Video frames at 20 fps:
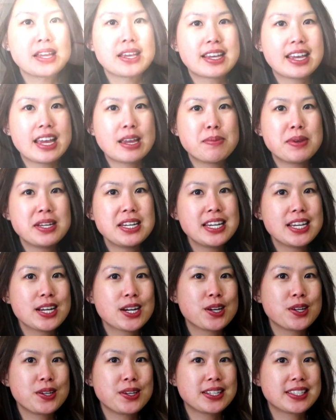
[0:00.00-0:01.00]
they came in
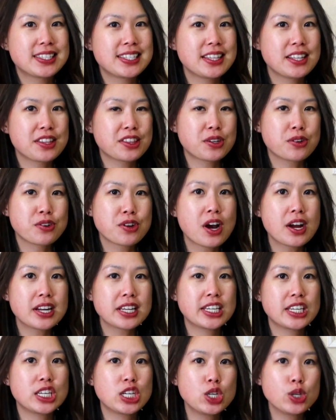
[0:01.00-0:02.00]
here, you can see that they're not
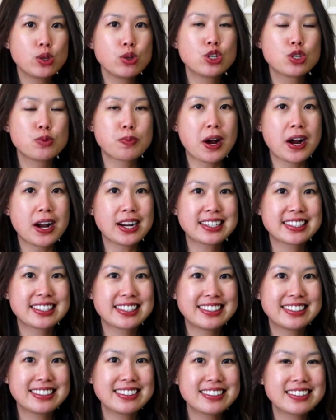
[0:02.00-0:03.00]
huge
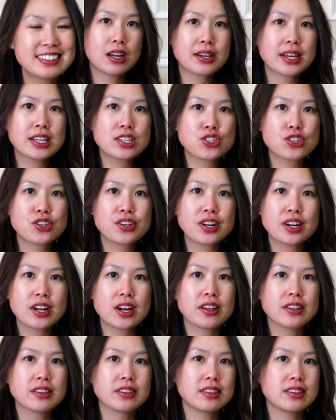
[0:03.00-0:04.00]
boxes. I'll get started
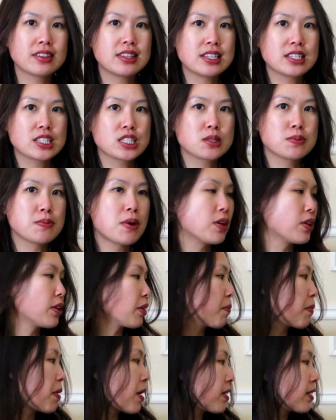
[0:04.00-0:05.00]
on the
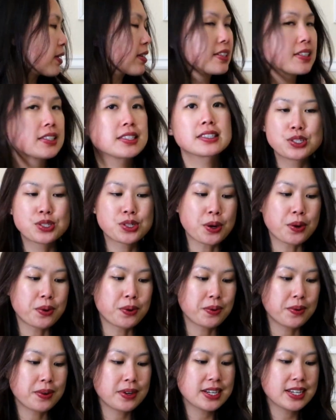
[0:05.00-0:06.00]
smaller box.
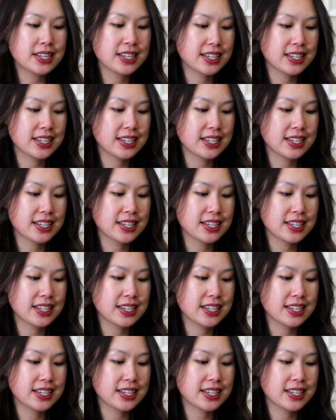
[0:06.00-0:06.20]
So